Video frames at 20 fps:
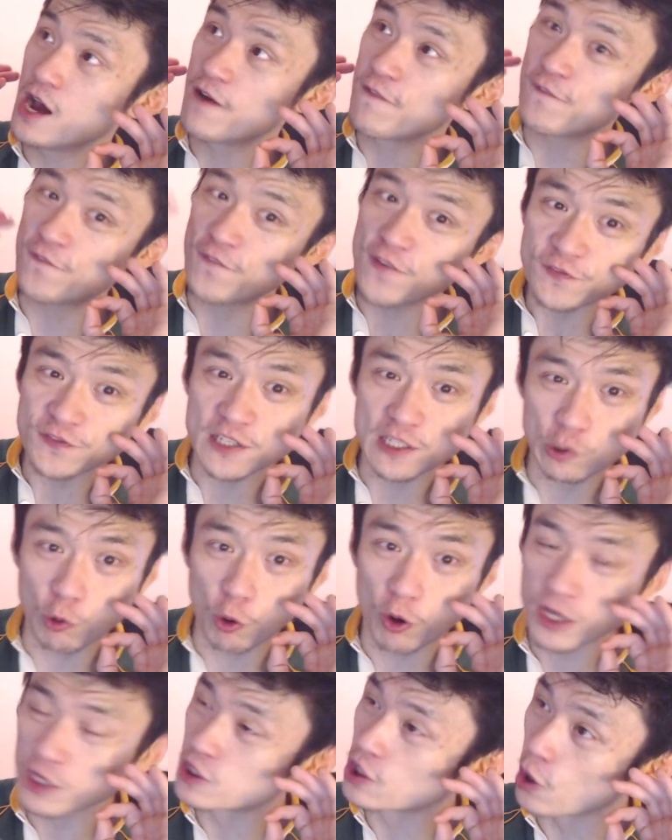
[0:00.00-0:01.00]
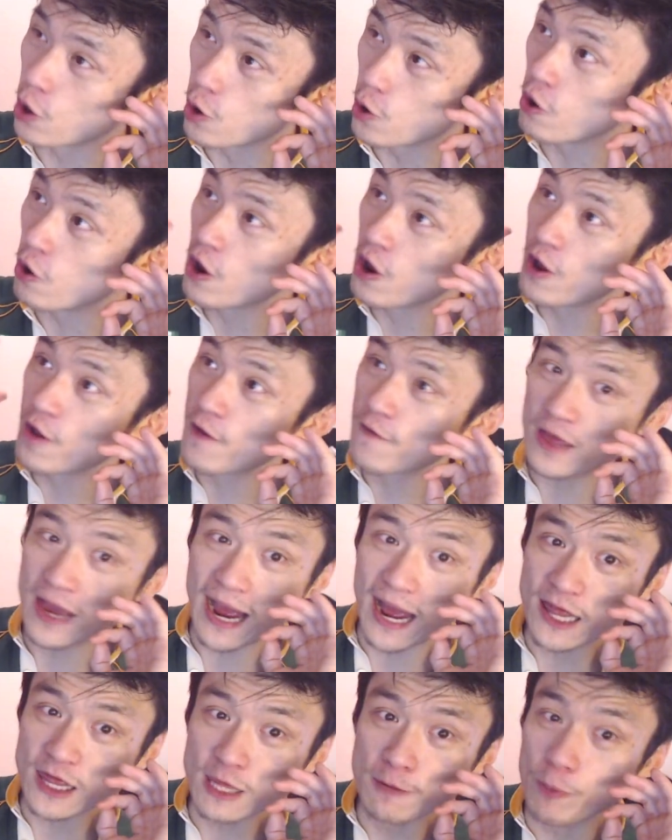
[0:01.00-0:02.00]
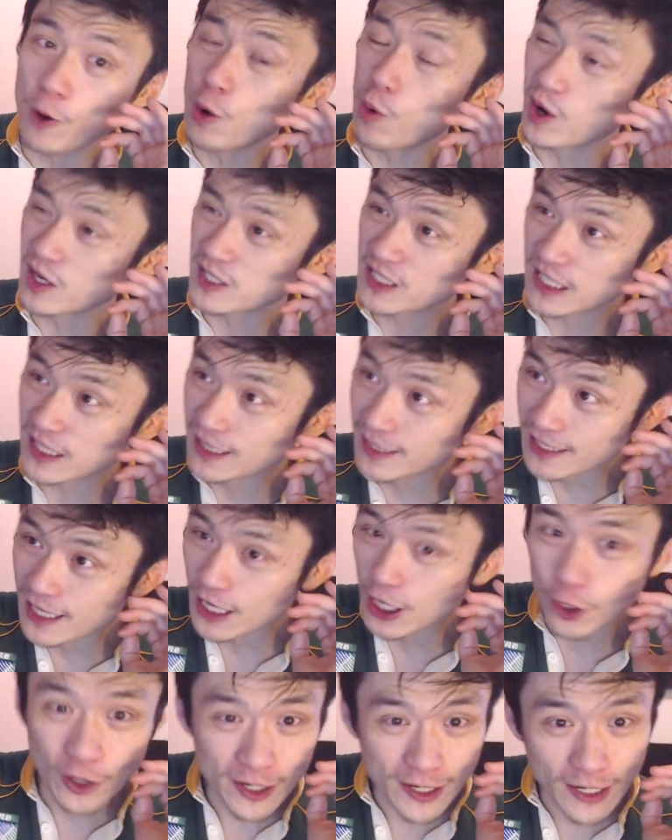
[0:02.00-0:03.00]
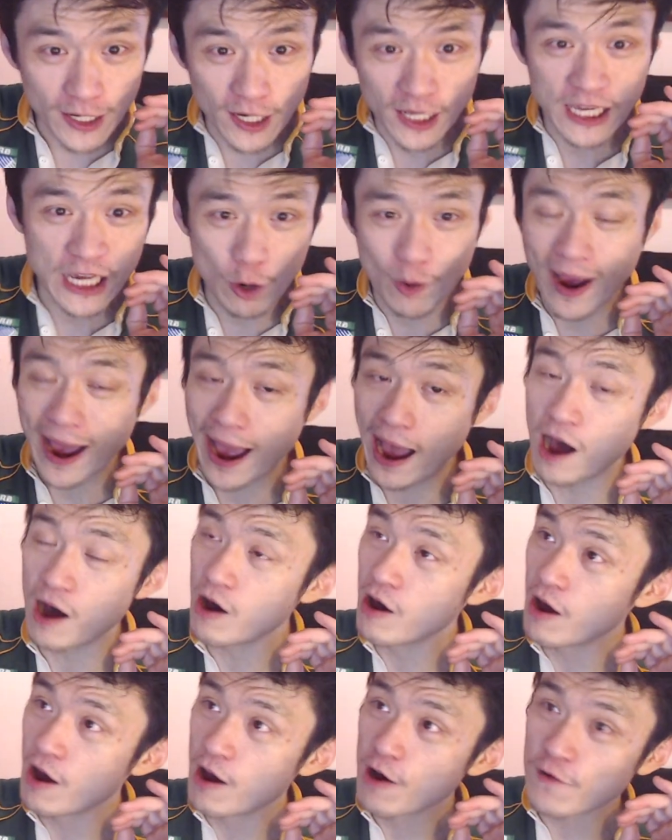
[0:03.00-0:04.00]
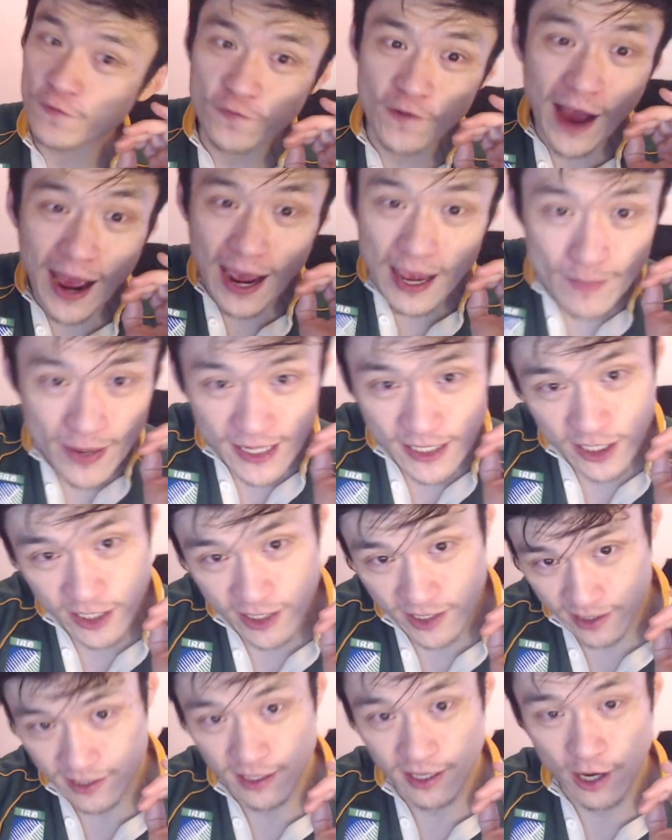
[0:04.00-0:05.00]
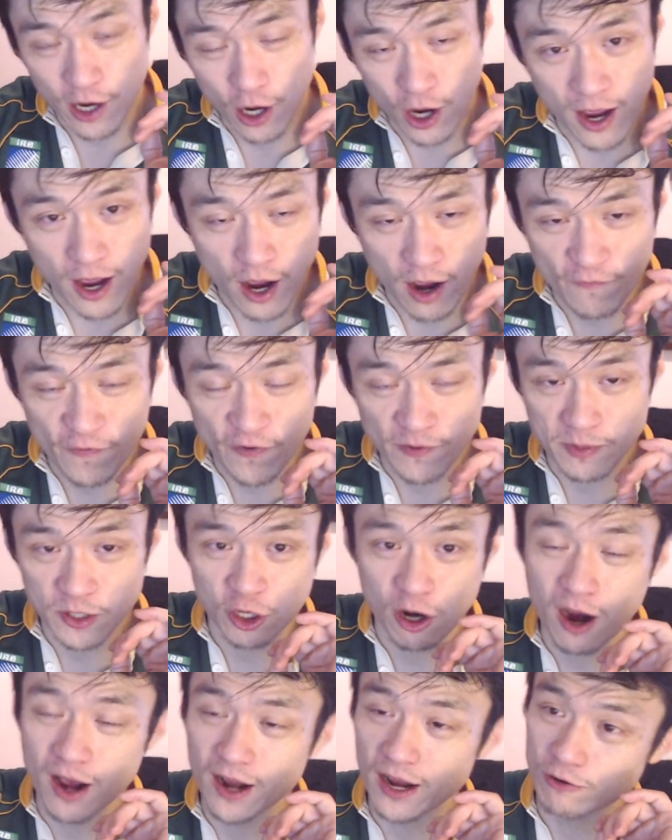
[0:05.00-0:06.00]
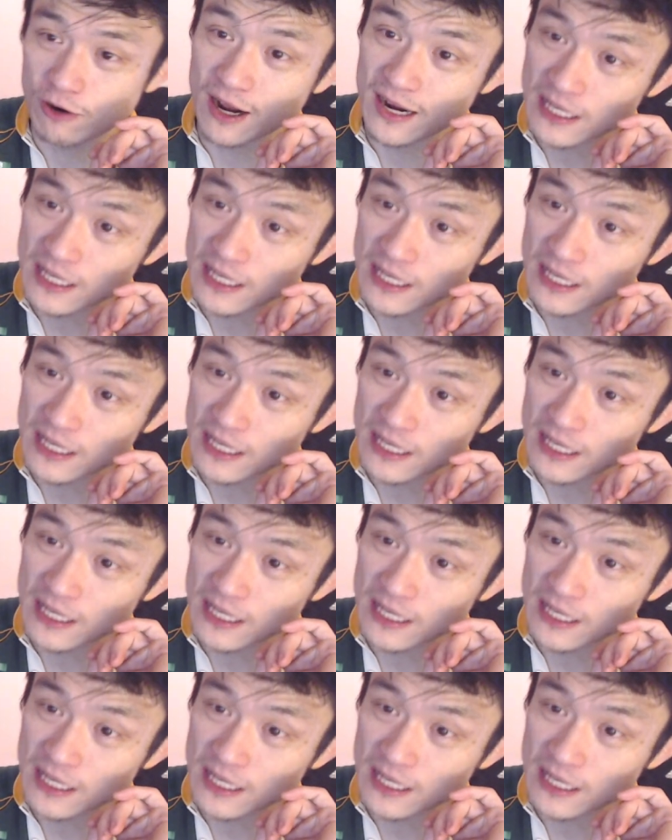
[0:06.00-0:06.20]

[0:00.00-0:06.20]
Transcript: 50-22, and the ball was literally going to go out 5 meters from the try line, right?